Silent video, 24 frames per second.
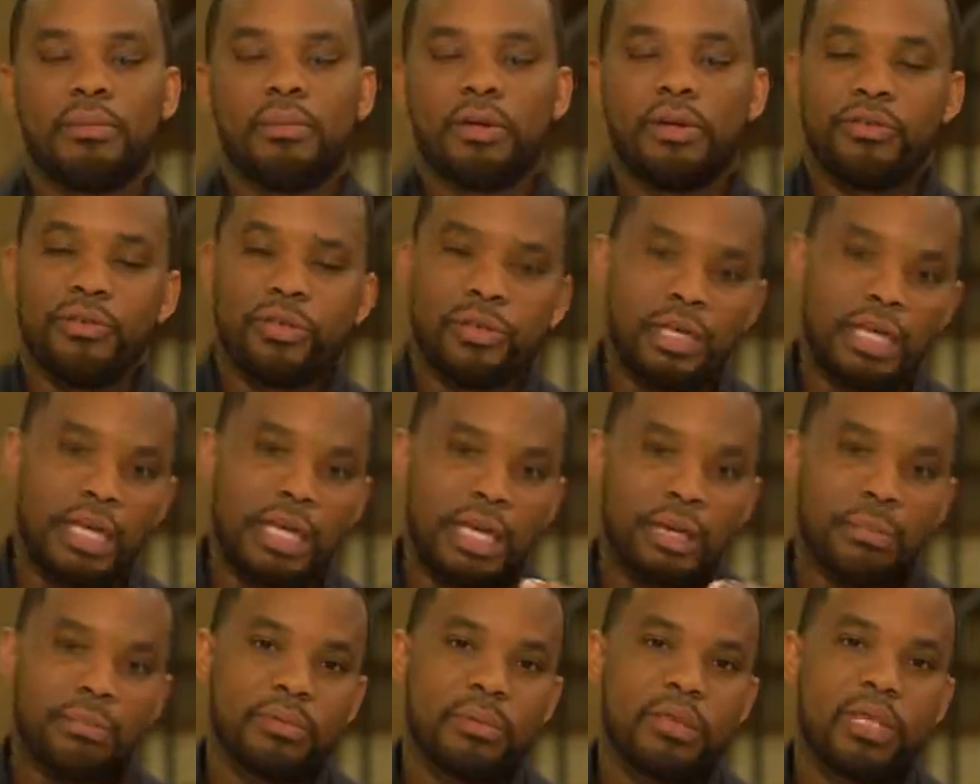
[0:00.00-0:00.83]
but if you
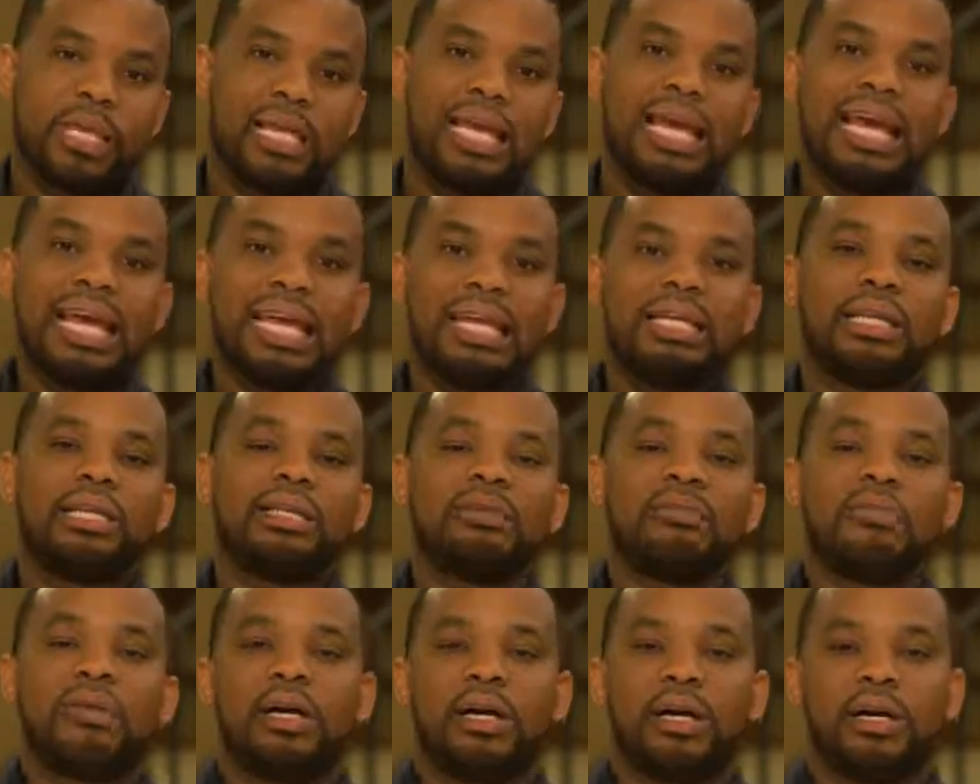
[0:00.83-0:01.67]
keep the end
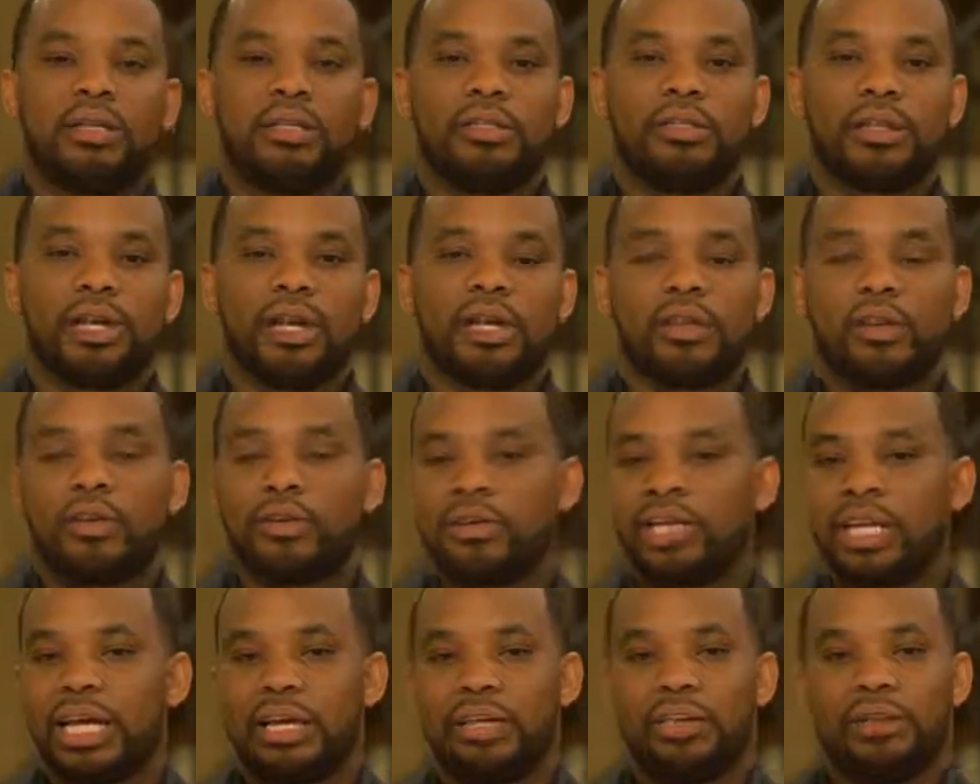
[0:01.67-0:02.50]
in mind, I
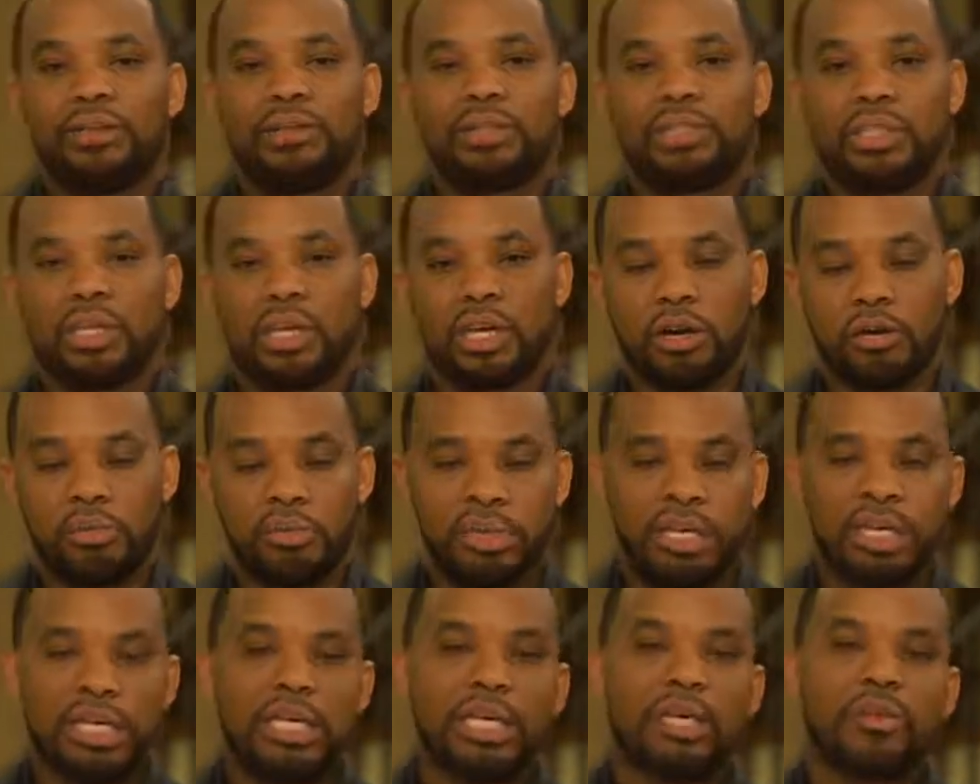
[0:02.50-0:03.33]
learned that years ago,
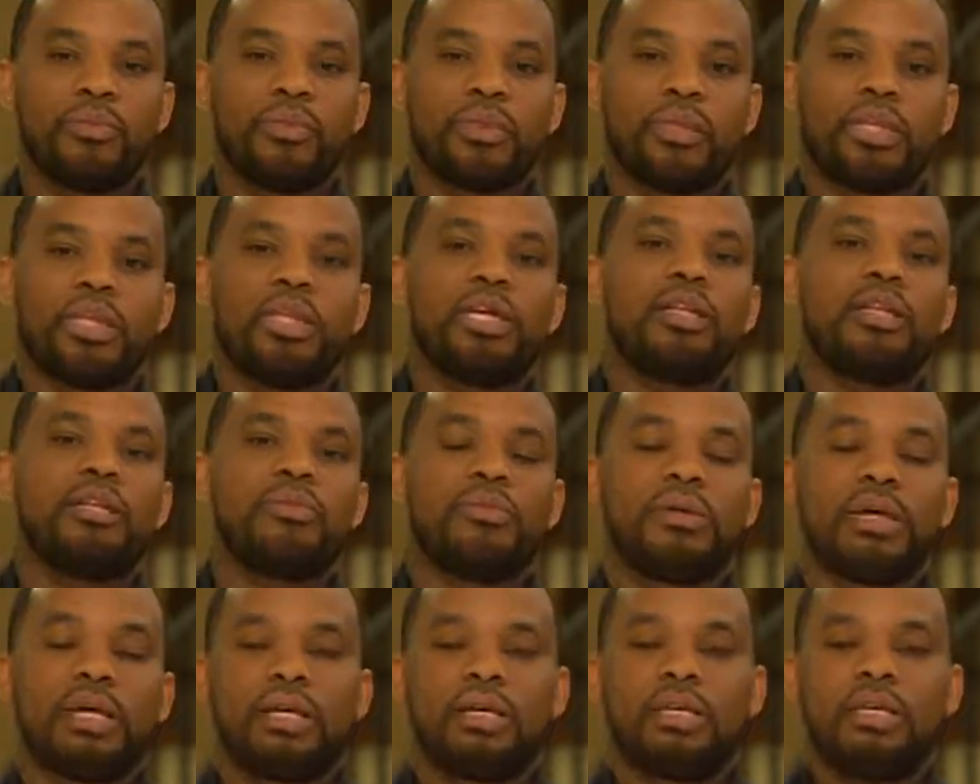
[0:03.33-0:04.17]
begin with the end
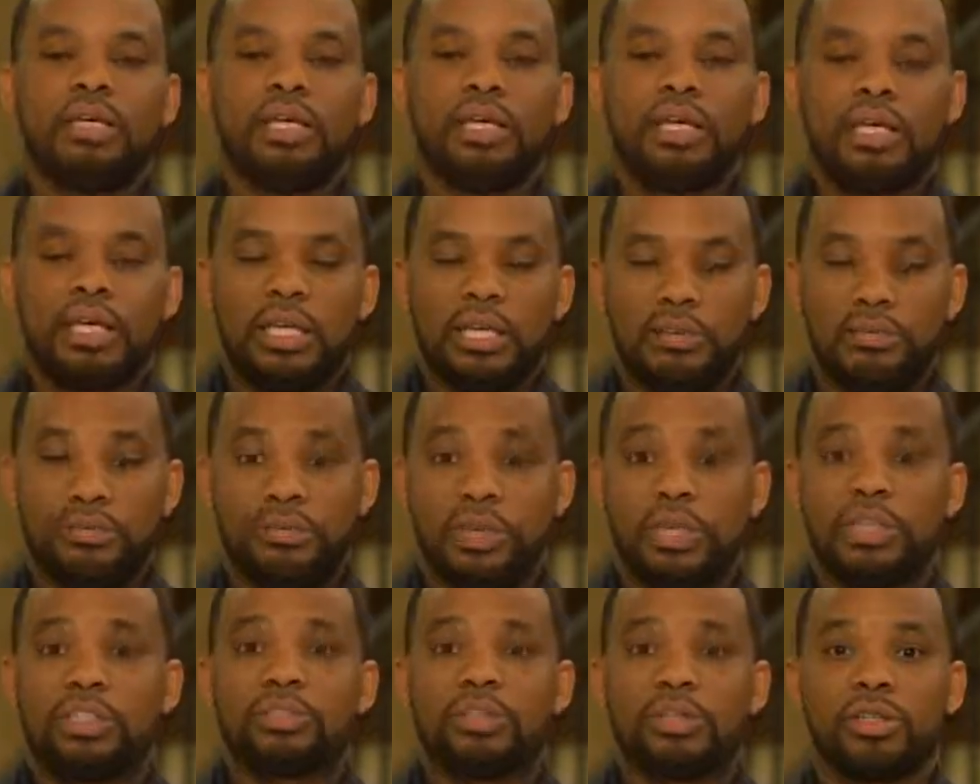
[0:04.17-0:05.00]
in mind,
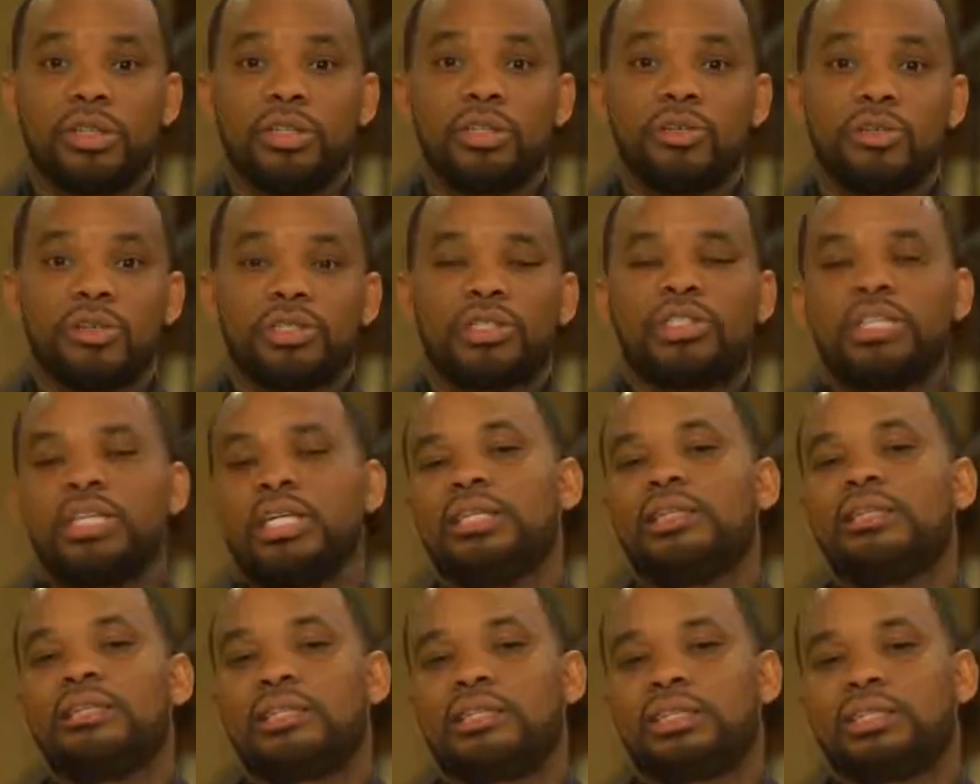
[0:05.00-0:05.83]
eventually you will
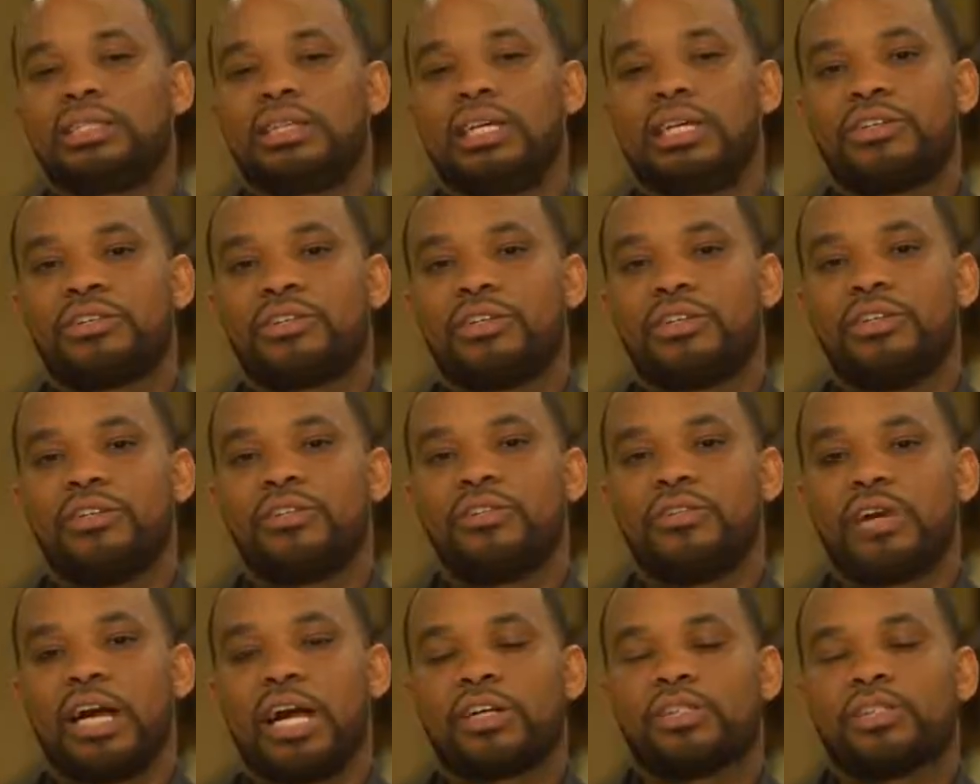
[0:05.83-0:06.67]
see the success that
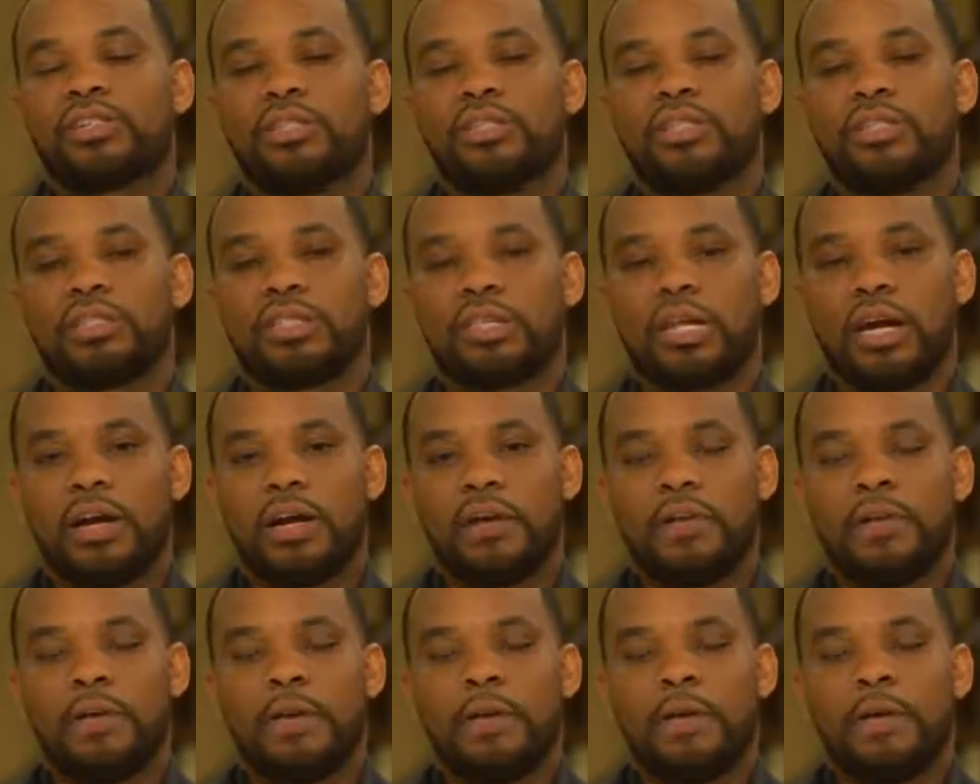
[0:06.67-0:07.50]
you've actually
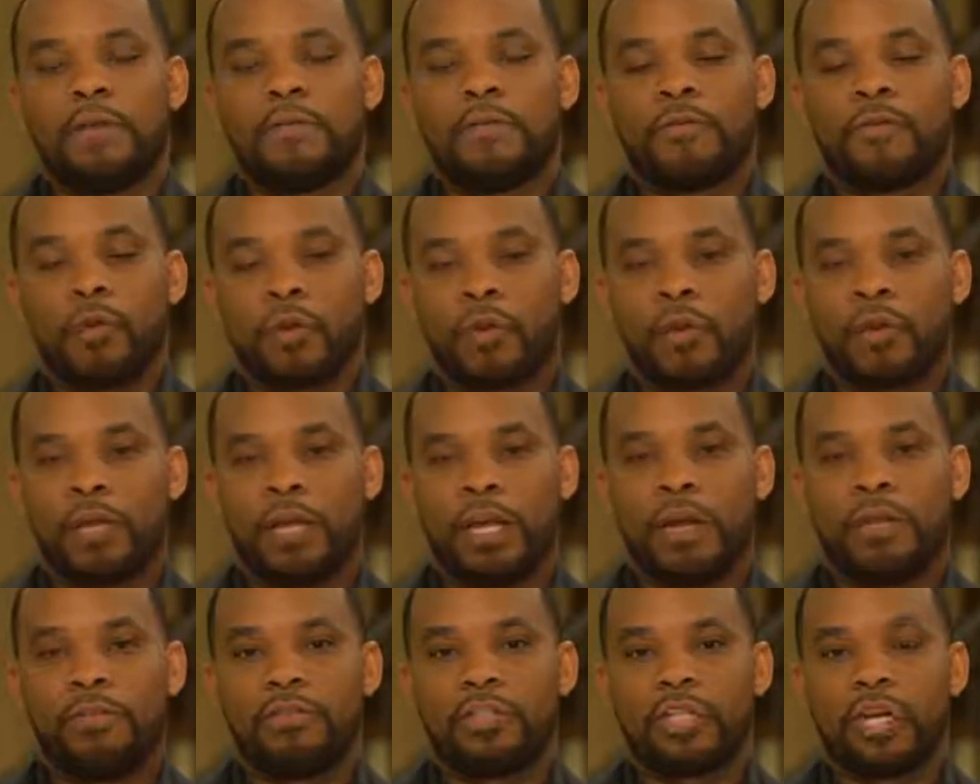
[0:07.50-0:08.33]
desired for your life.